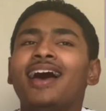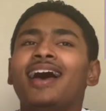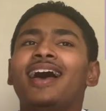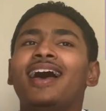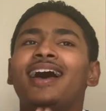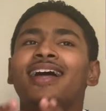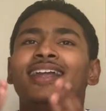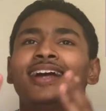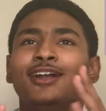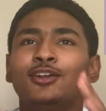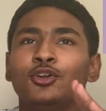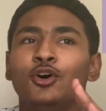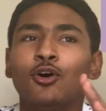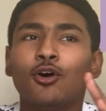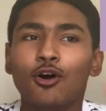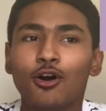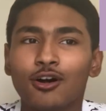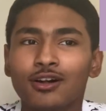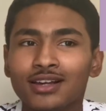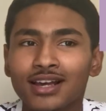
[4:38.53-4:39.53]
and i know
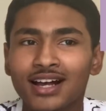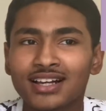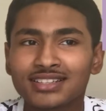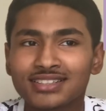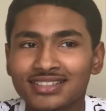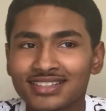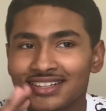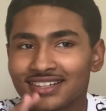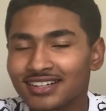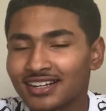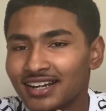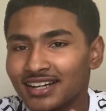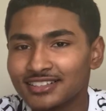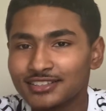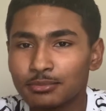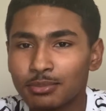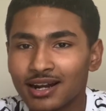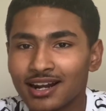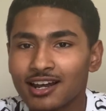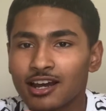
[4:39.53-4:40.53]
all y'all sneakerheads
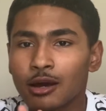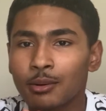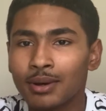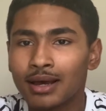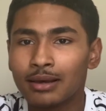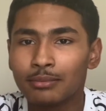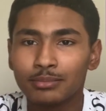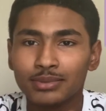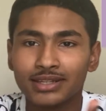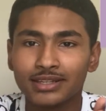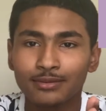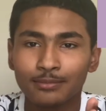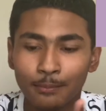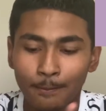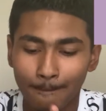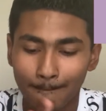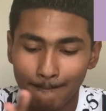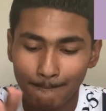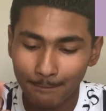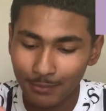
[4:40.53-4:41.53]
are about to come at me
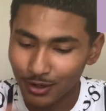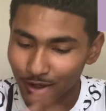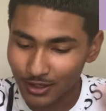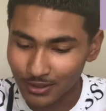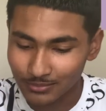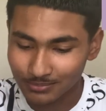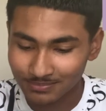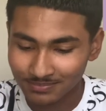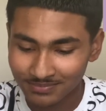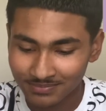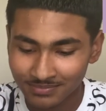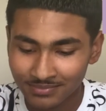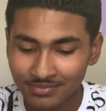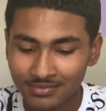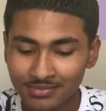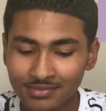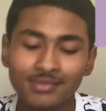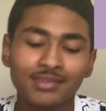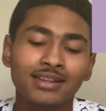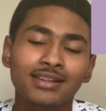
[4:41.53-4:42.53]
but
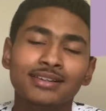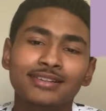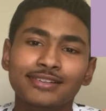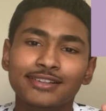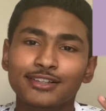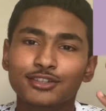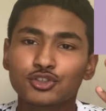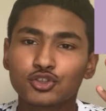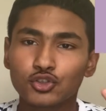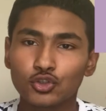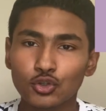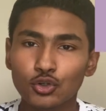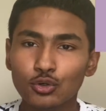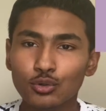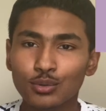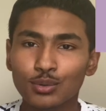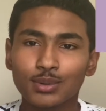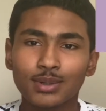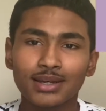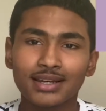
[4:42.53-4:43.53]
the
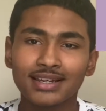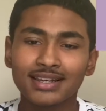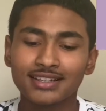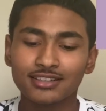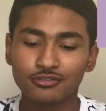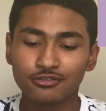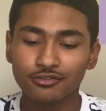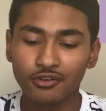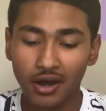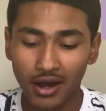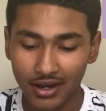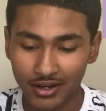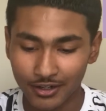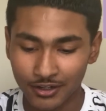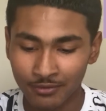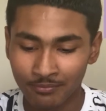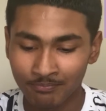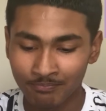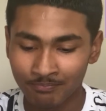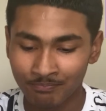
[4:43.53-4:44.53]
shoe is
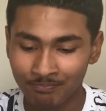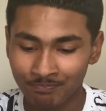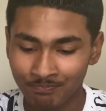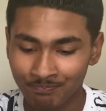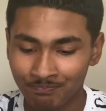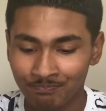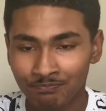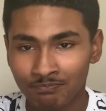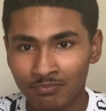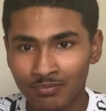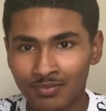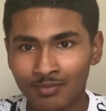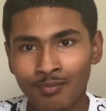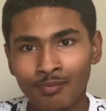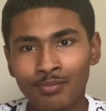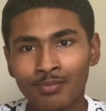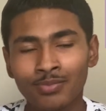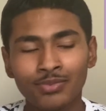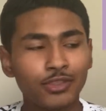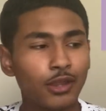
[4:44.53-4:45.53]
fire
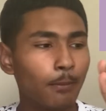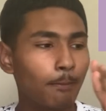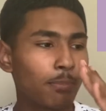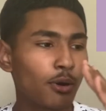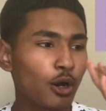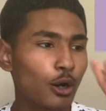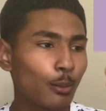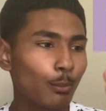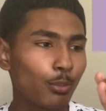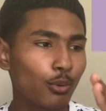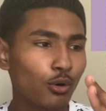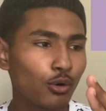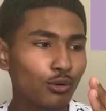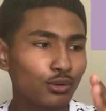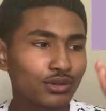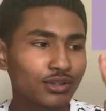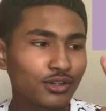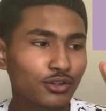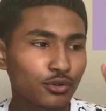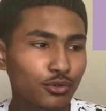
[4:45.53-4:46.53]
the
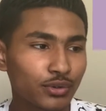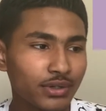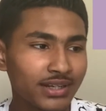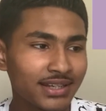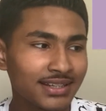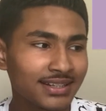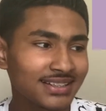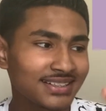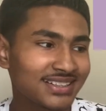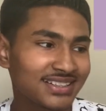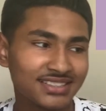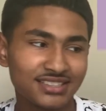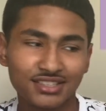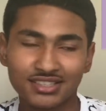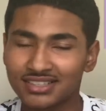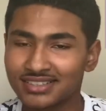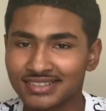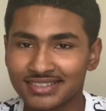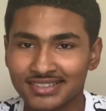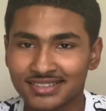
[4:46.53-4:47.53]
purple the green is
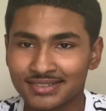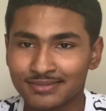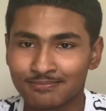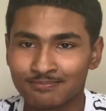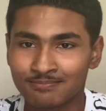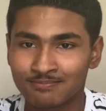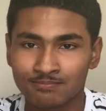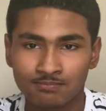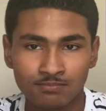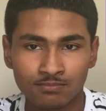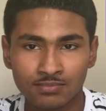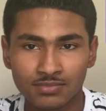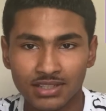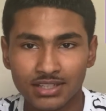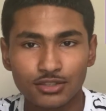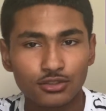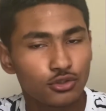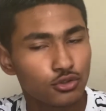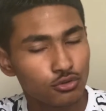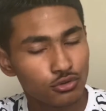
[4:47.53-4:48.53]
just
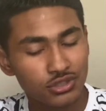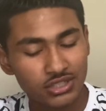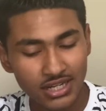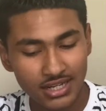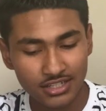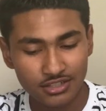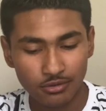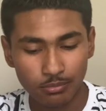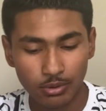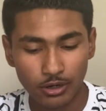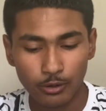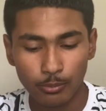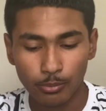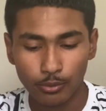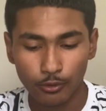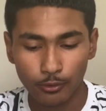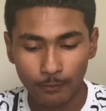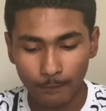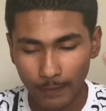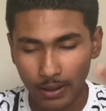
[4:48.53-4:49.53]
it's two shades of
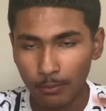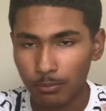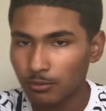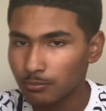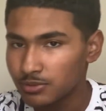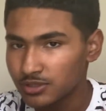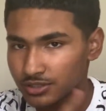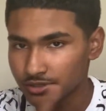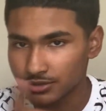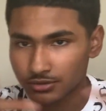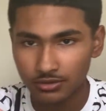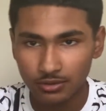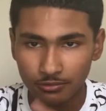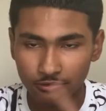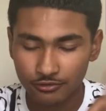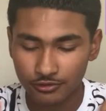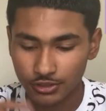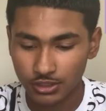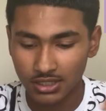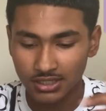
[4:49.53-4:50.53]
purple i'll put a picture of
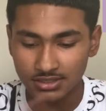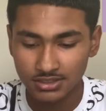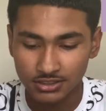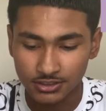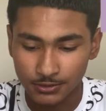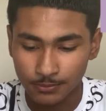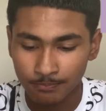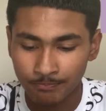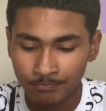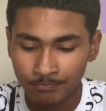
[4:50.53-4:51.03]
you guys see